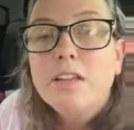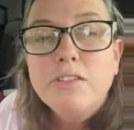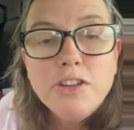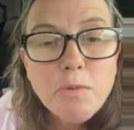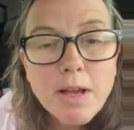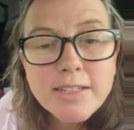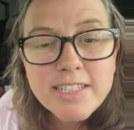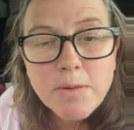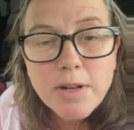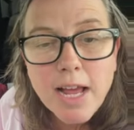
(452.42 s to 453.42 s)
Do you want
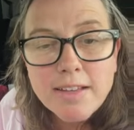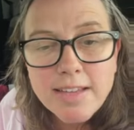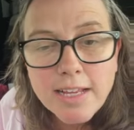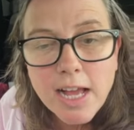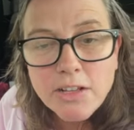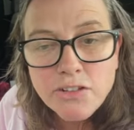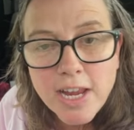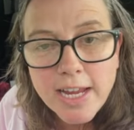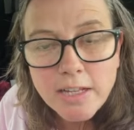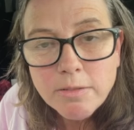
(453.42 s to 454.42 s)
to see what else I got,
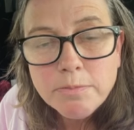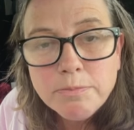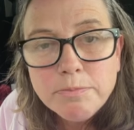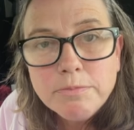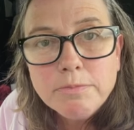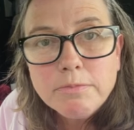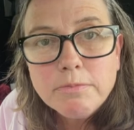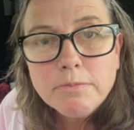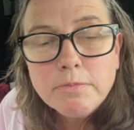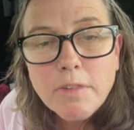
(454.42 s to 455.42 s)
Shane?
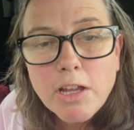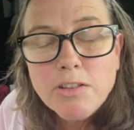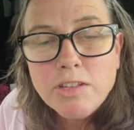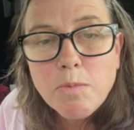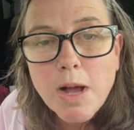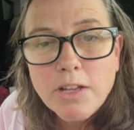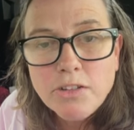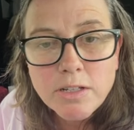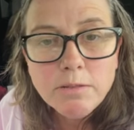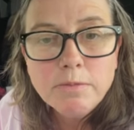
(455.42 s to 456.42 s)
Are you still
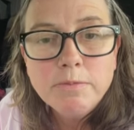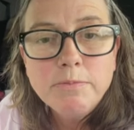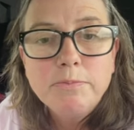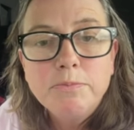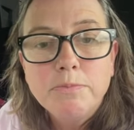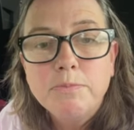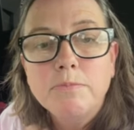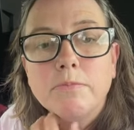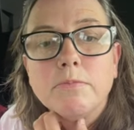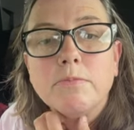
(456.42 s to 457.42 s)
watching?
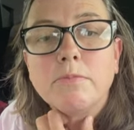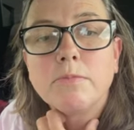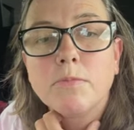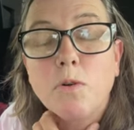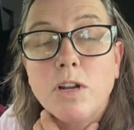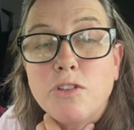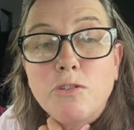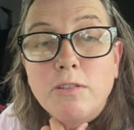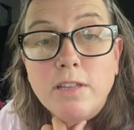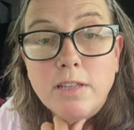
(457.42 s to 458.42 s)
Or
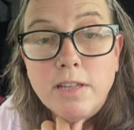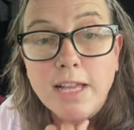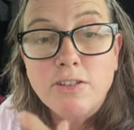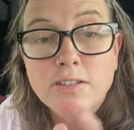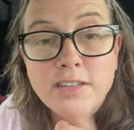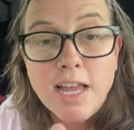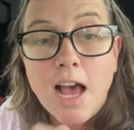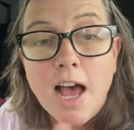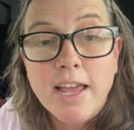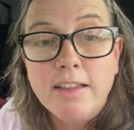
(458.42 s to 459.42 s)
did you like just say
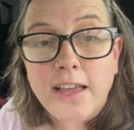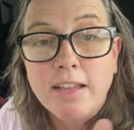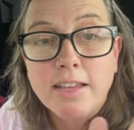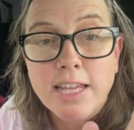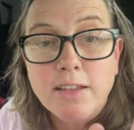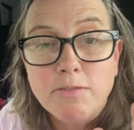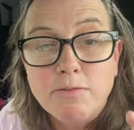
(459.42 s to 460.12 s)
hi and like leave?